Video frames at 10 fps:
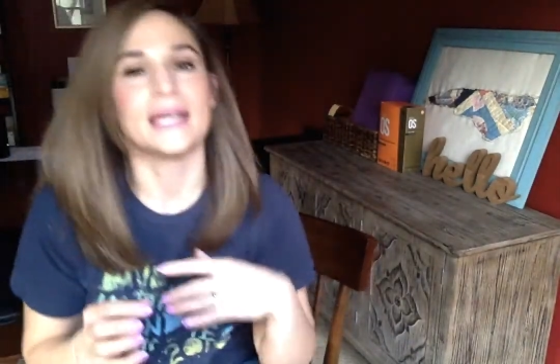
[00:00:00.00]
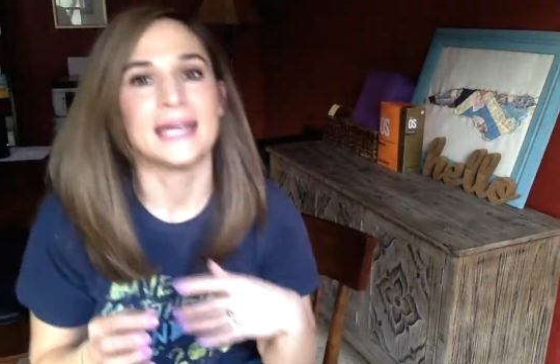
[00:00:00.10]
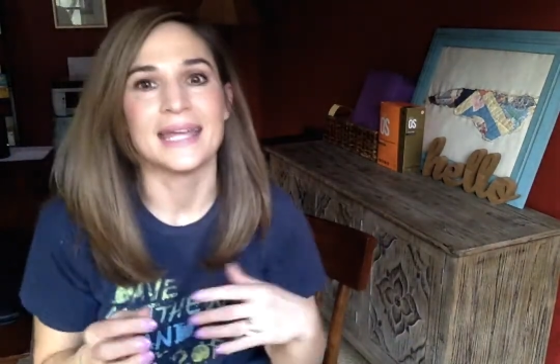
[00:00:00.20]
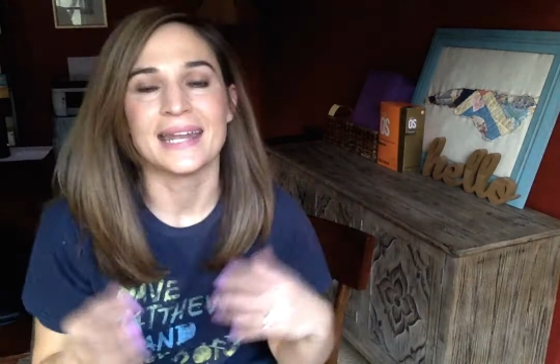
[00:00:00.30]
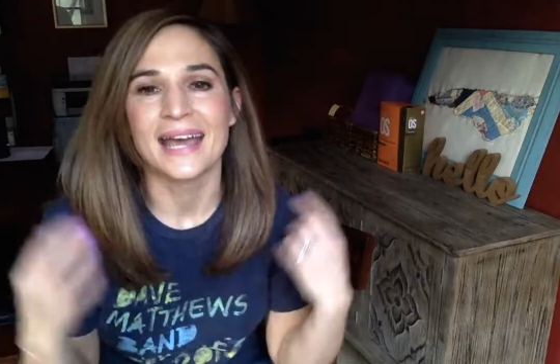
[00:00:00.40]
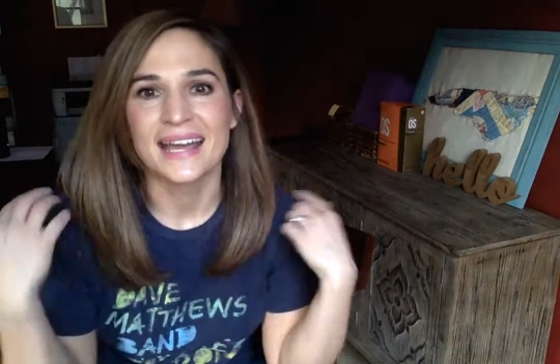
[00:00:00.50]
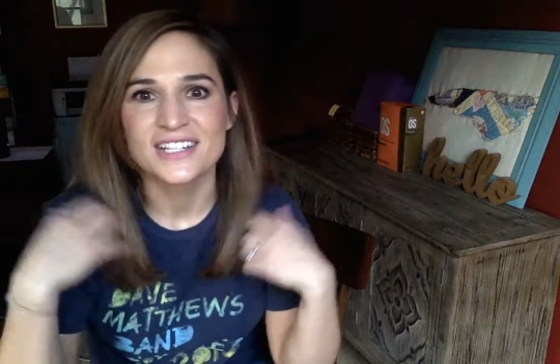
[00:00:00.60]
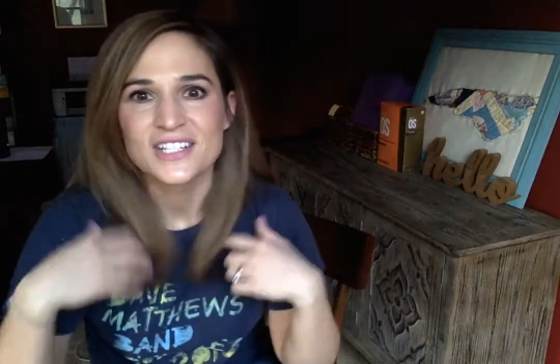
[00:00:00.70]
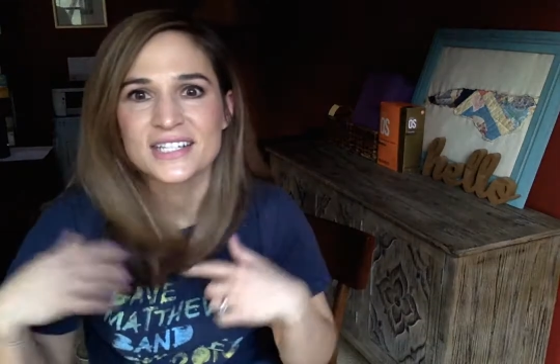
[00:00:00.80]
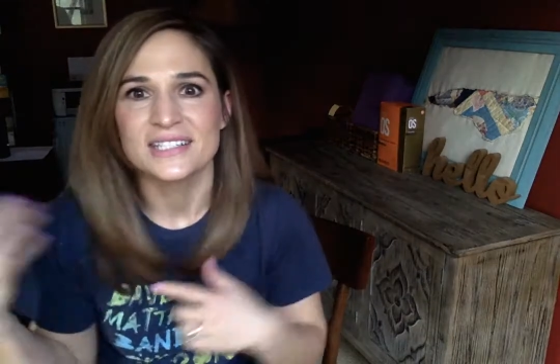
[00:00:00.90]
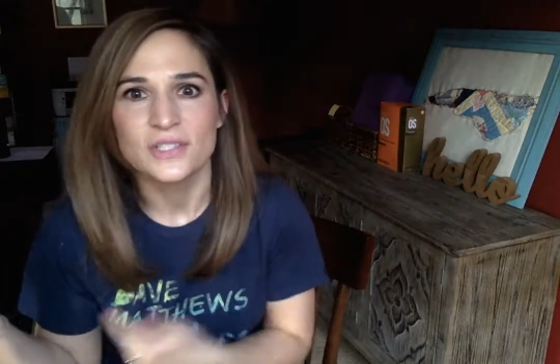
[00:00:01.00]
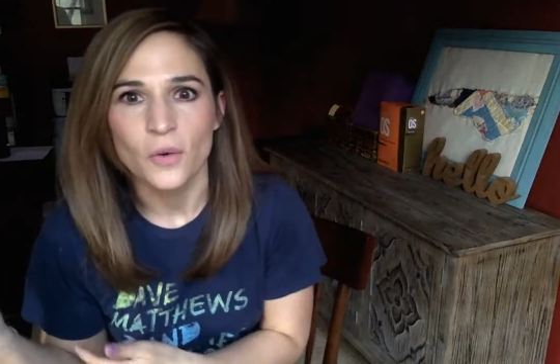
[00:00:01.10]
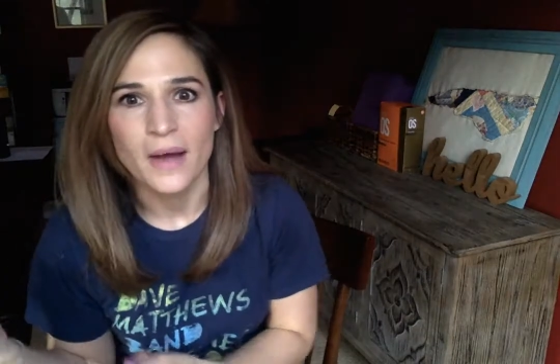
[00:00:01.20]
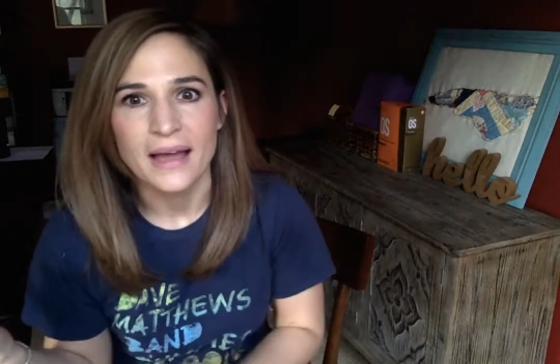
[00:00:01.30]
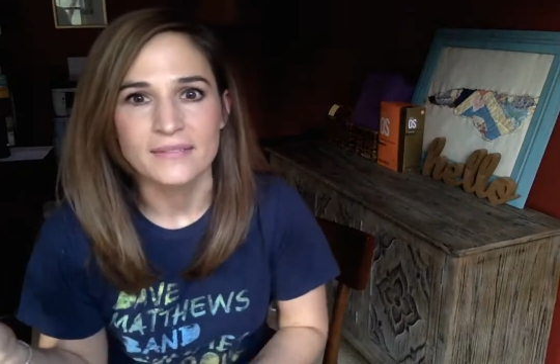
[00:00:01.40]
and I actually
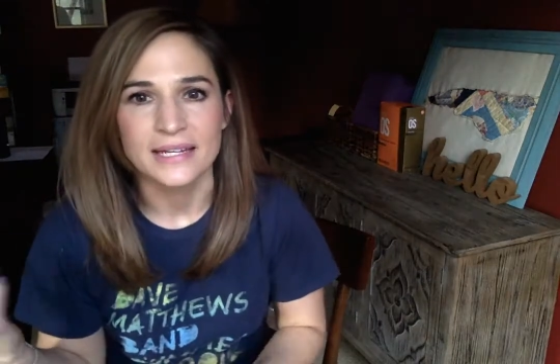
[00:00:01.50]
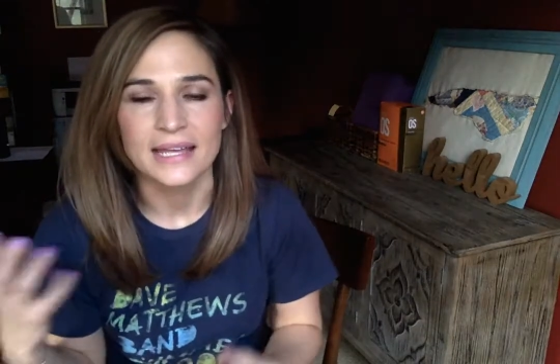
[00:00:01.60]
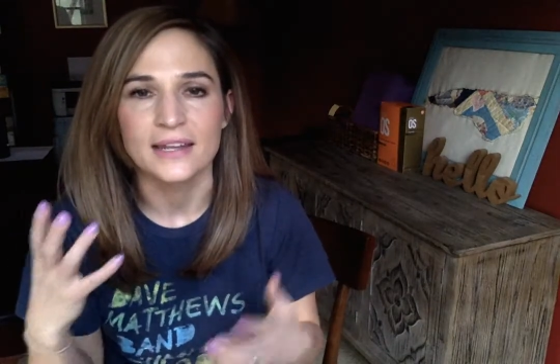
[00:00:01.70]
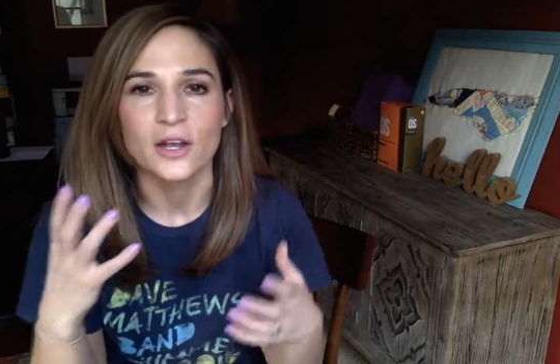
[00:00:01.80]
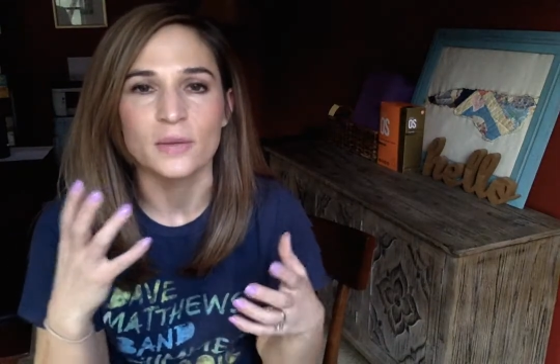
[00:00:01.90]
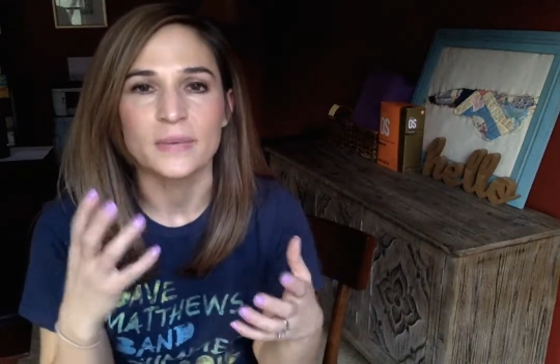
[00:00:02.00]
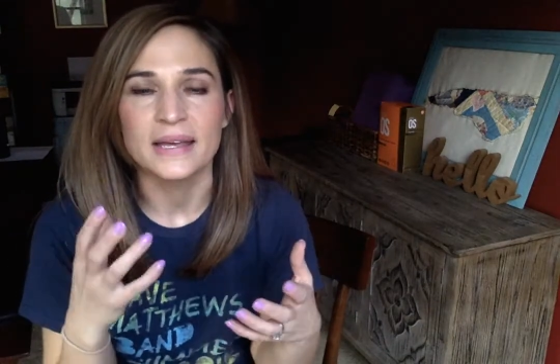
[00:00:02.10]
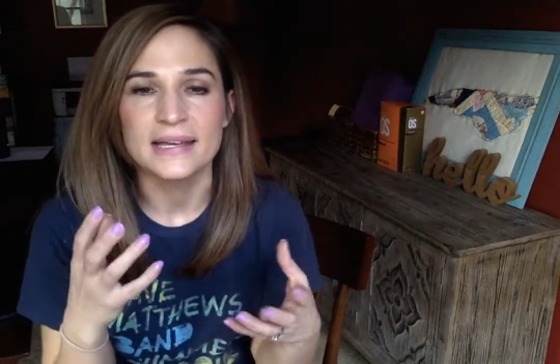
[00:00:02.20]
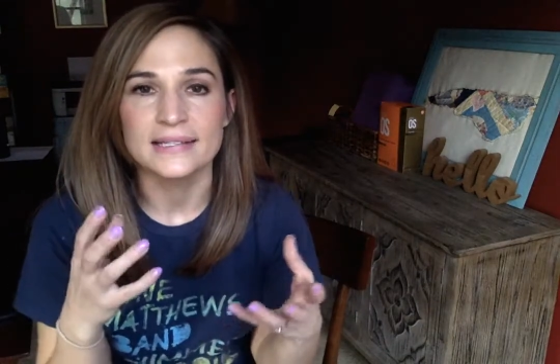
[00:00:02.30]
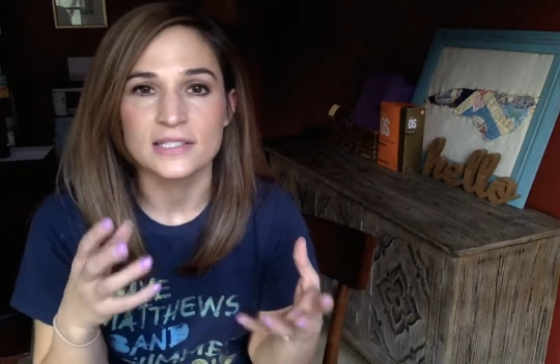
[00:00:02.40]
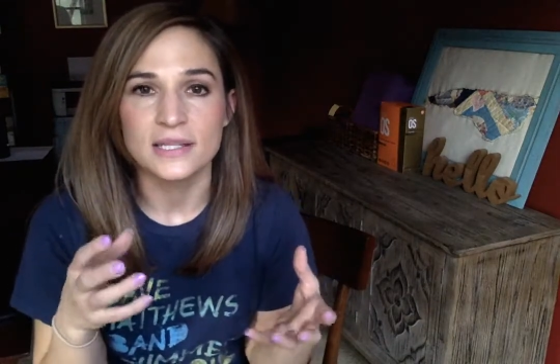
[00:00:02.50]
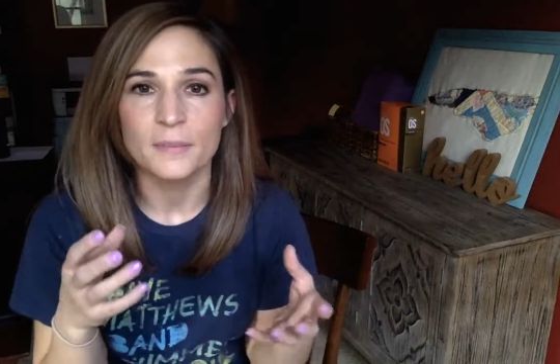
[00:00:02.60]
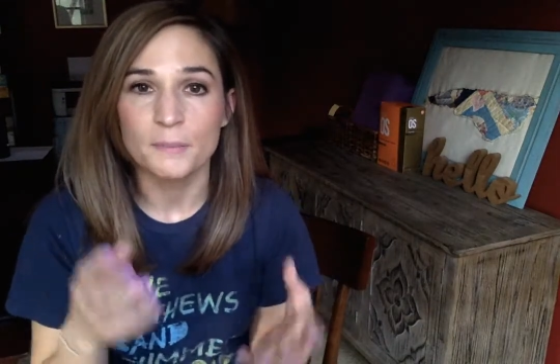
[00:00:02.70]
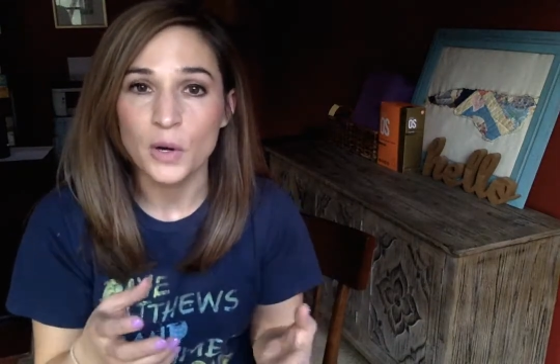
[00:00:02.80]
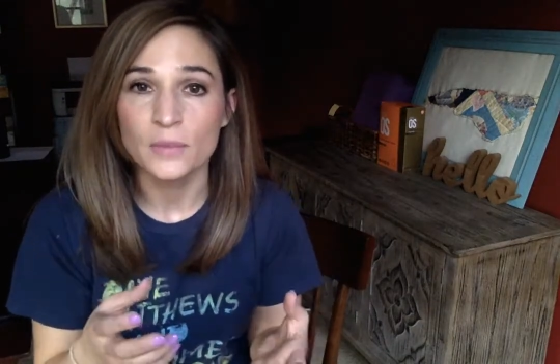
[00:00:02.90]
don't have any in here, but it's
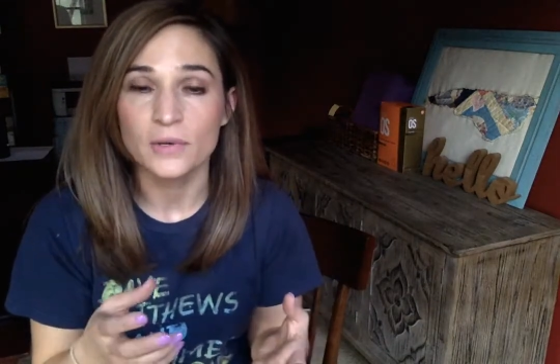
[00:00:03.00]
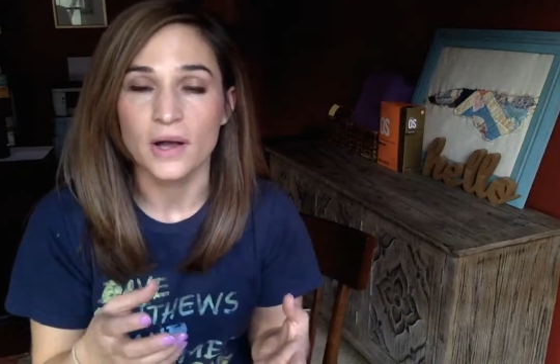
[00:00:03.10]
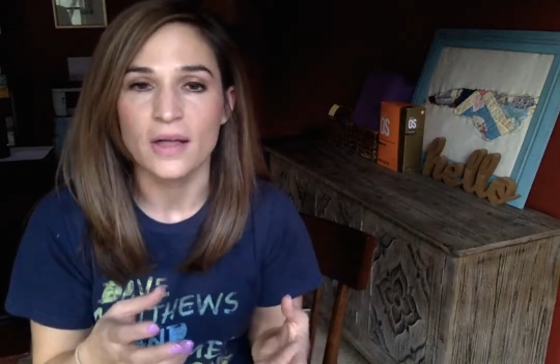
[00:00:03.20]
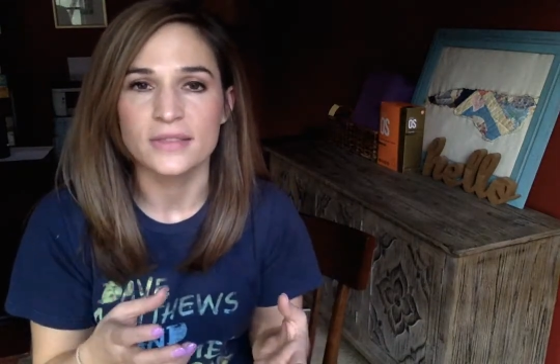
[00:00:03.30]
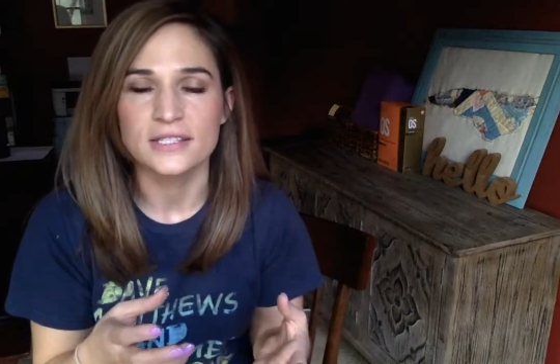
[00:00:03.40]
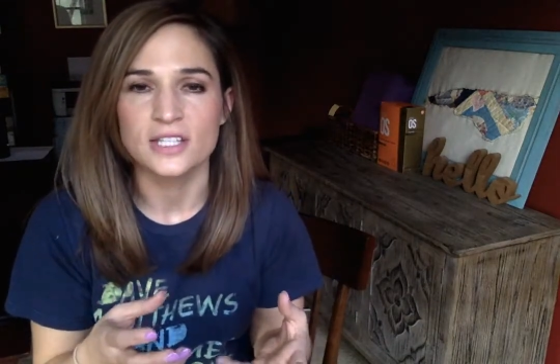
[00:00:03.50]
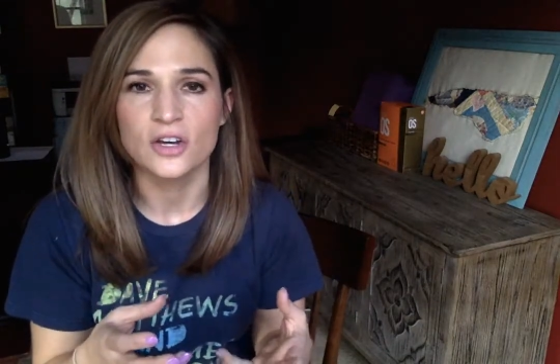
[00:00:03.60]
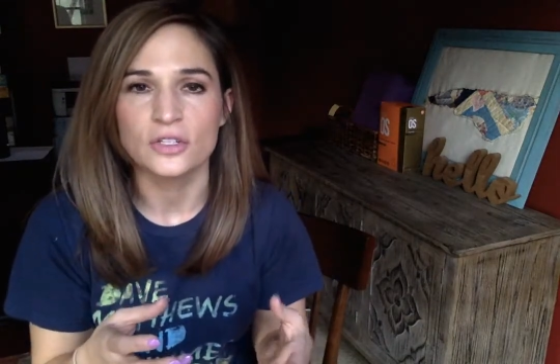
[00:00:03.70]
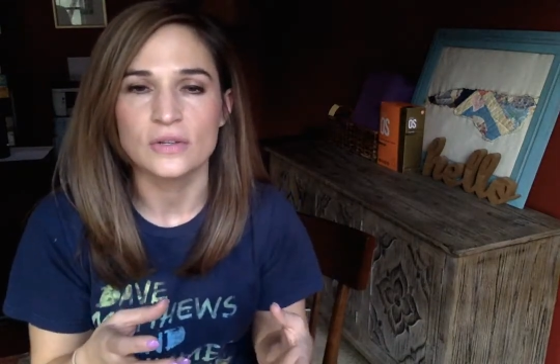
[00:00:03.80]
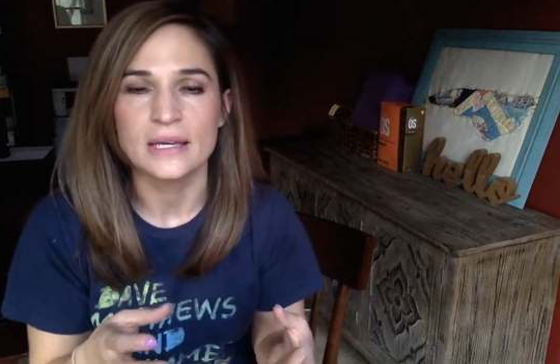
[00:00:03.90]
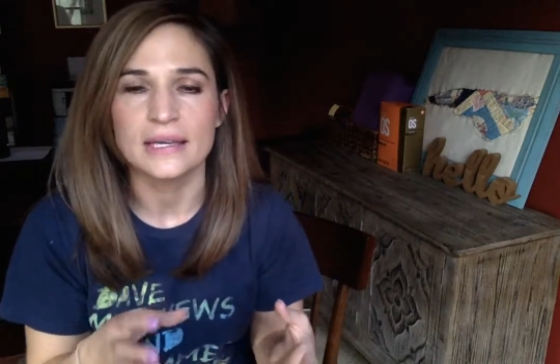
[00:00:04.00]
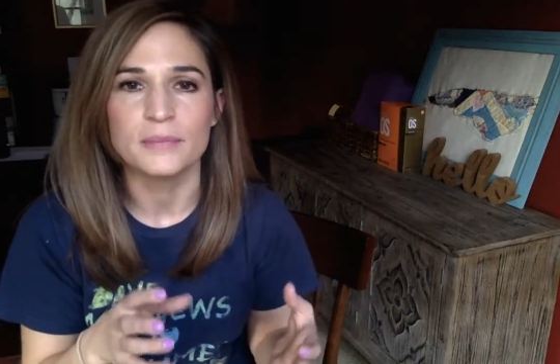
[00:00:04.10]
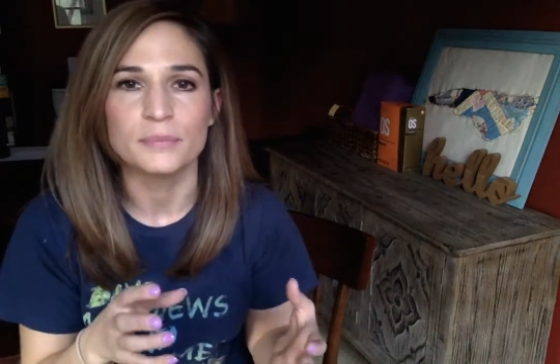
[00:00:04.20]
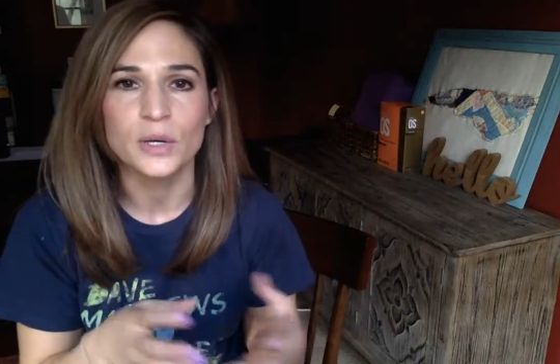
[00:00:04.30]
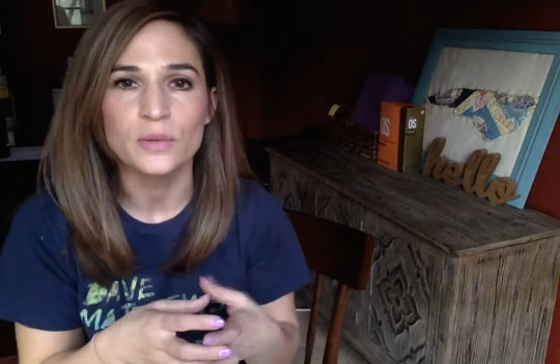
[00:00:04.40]
bone broth. So you can
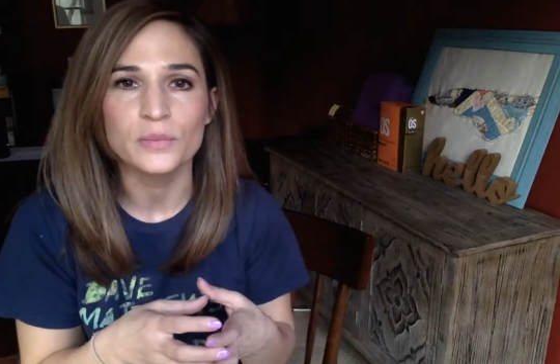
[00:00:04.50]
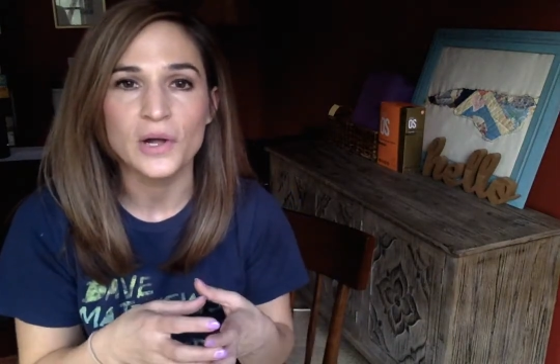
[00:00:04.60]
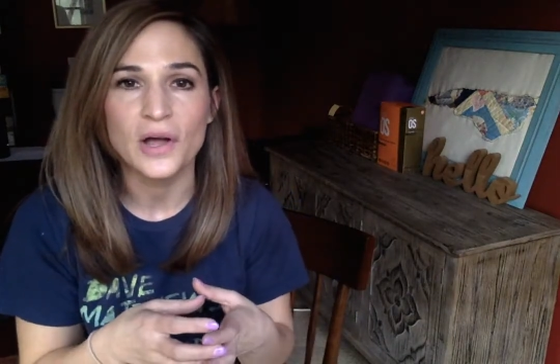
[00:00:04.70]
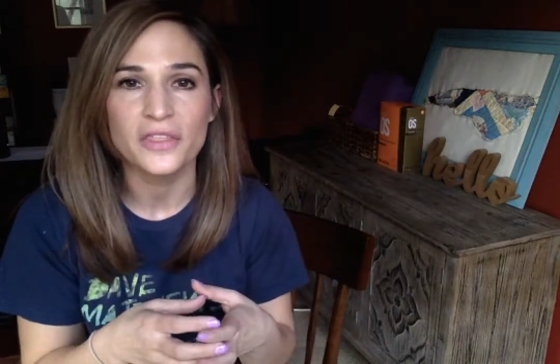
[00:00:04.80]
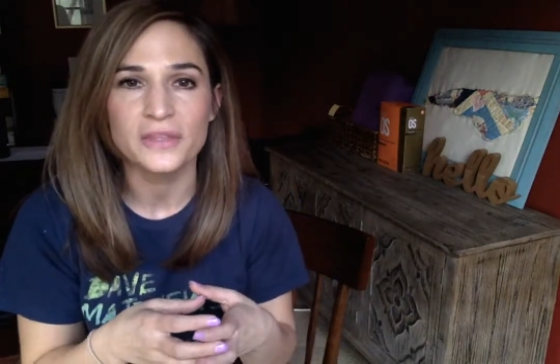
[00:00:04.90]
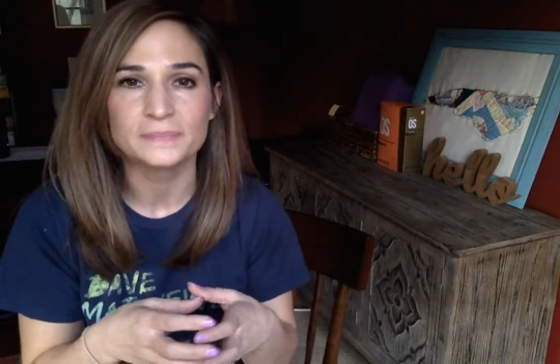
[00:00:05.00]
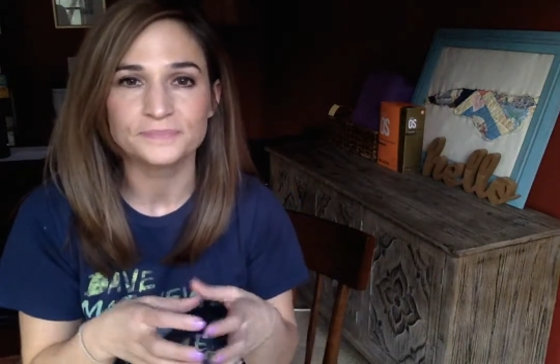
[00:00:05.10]
get bone broth,